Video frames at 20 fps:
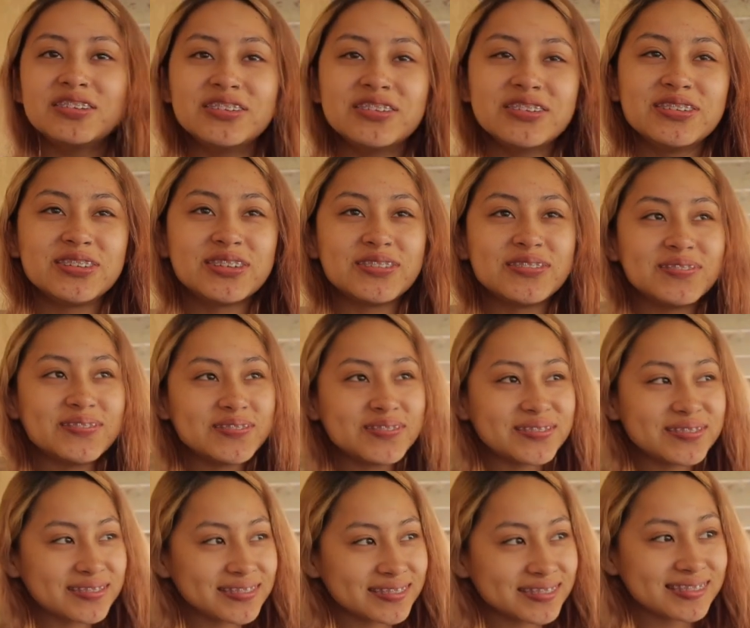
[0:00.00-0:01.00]
Dude,
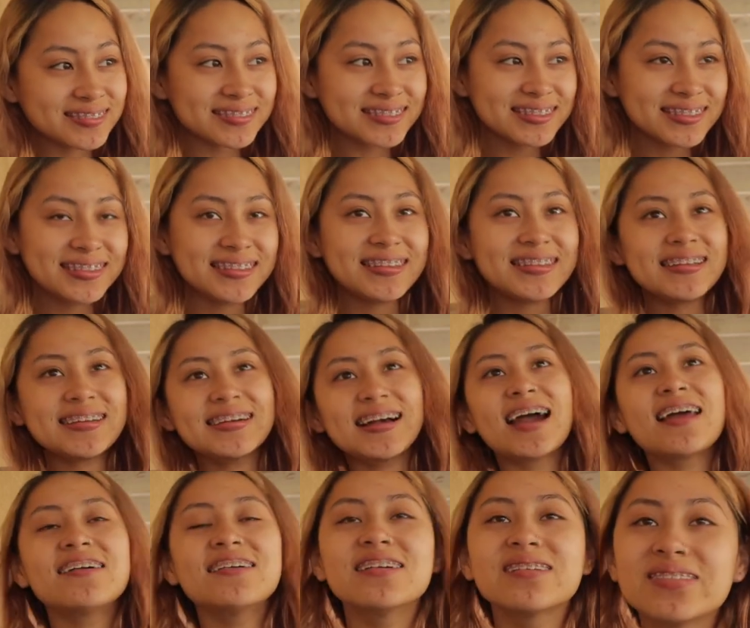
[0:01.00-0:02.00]
I
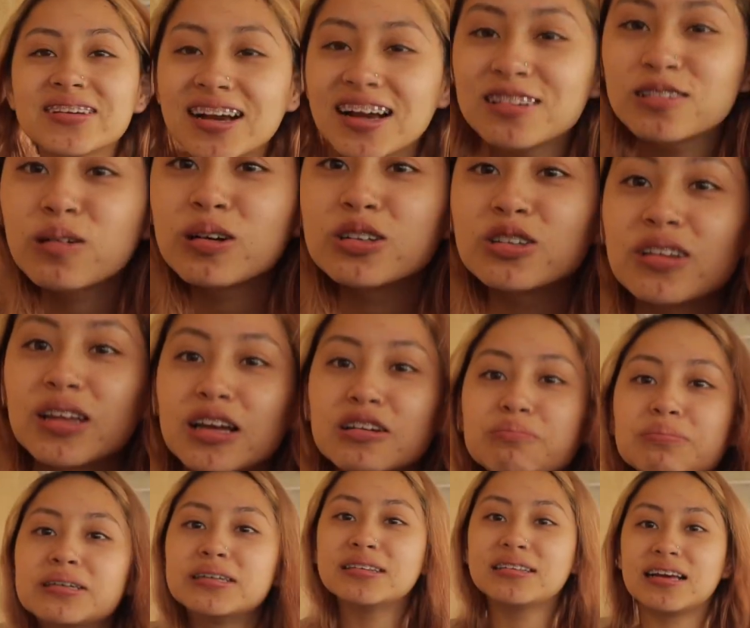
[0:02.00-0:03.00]
don't know if you guys watch
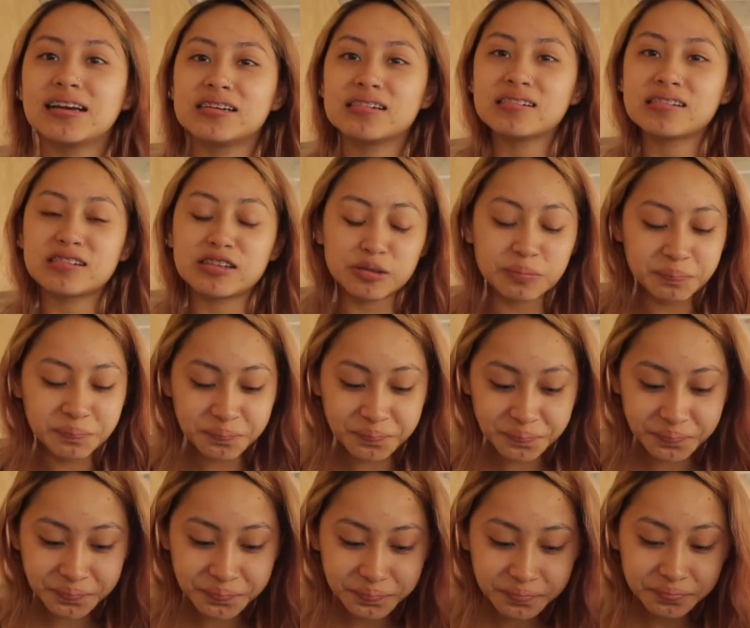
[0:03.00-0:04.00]
Life Being Dest,
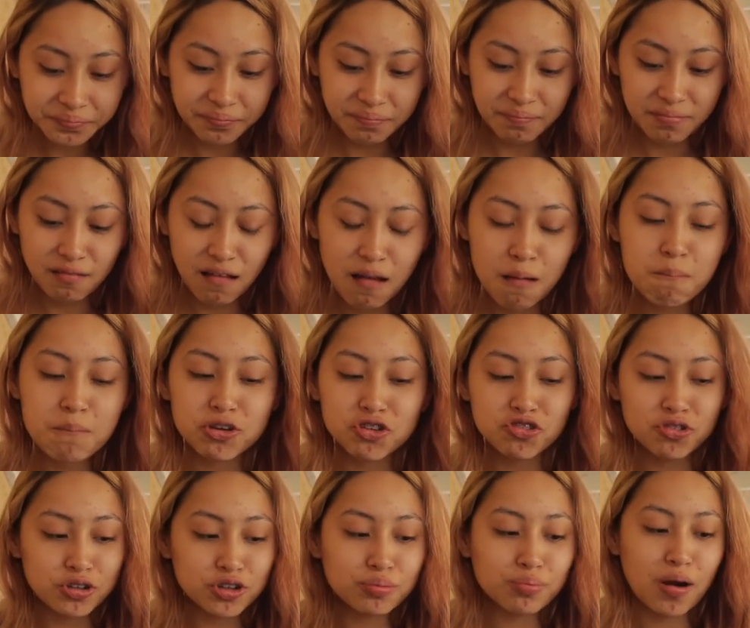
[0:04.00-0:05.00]
but
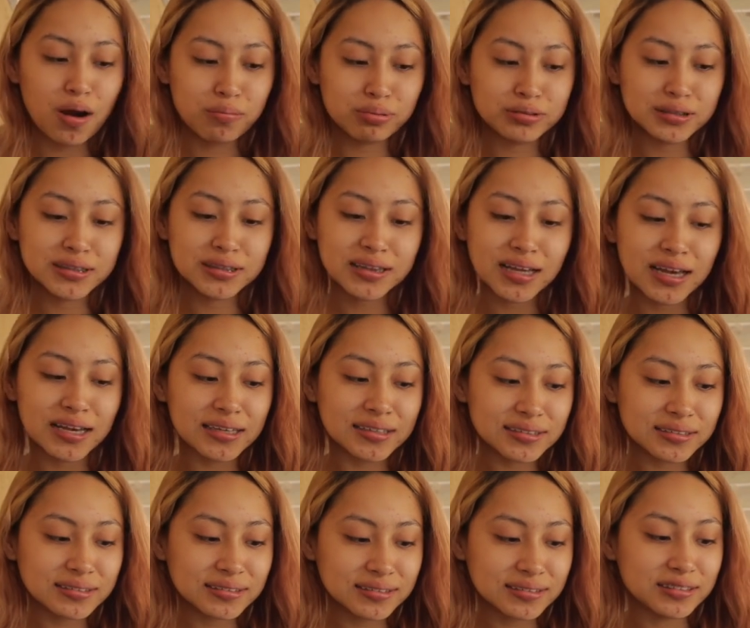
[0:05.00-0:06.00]
she was probably like
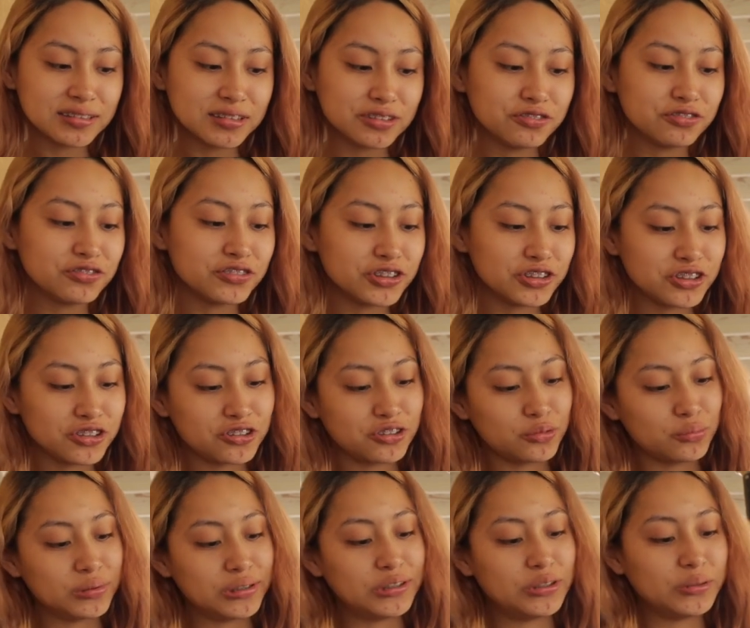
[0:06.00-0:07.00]
the
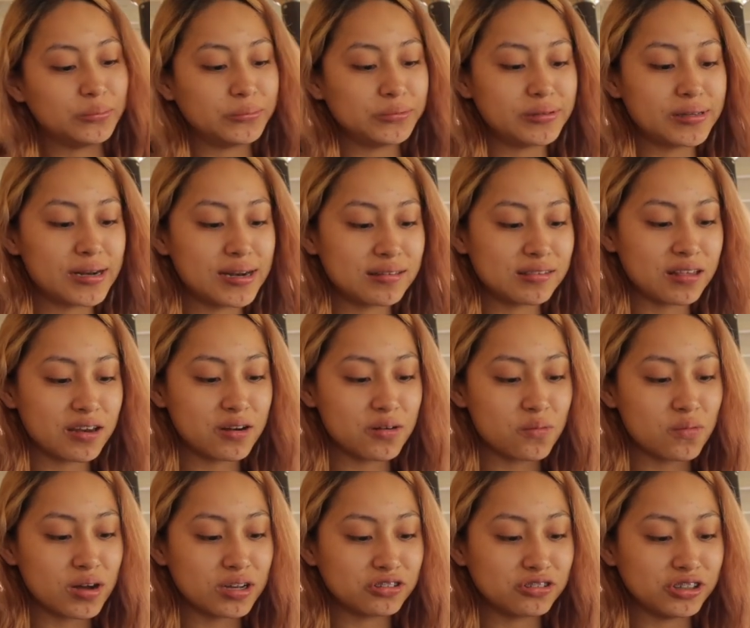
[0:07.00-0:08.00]
first YouTuber that I started
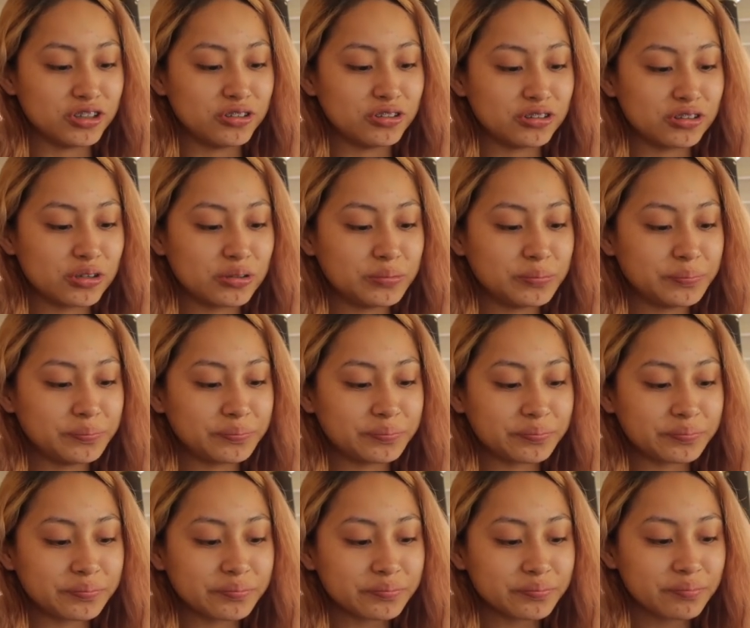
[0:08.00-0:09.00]
watching or so,
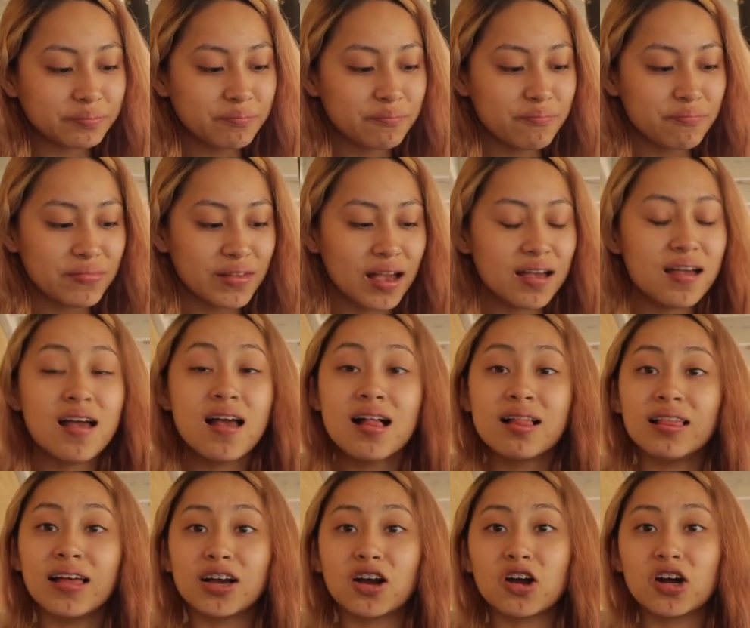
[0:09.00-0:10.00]

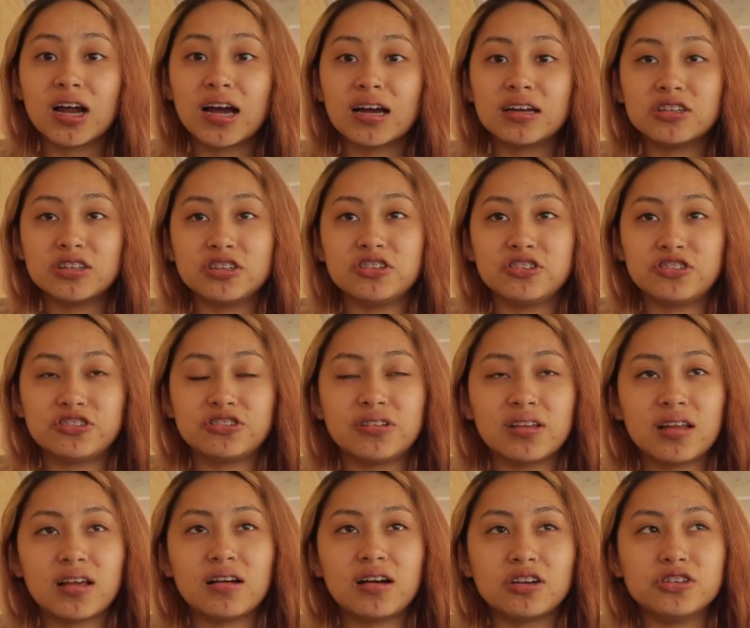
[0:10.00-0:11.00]
like on
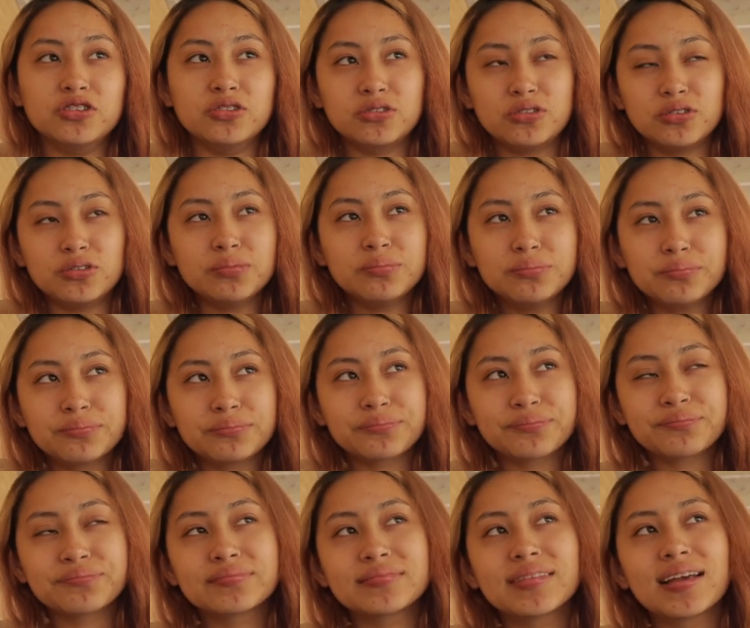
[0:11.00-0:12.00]
on YouTube,
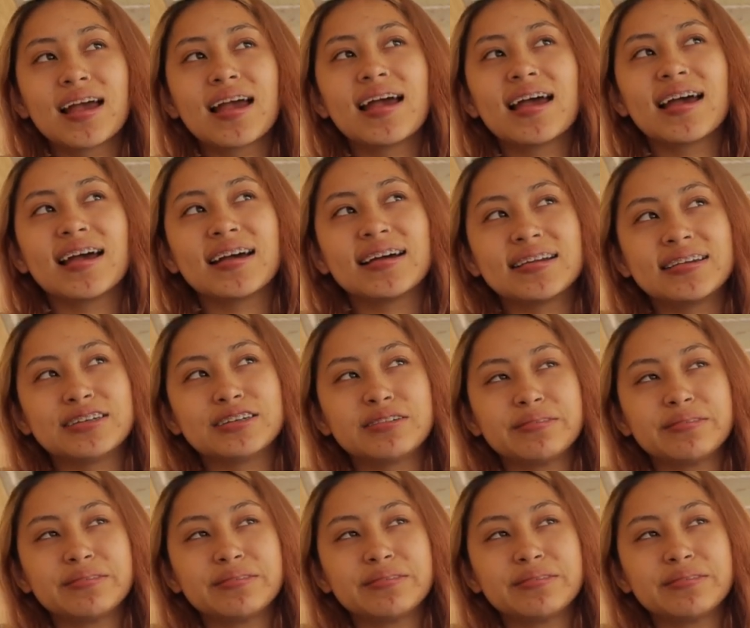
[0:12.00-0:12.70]
and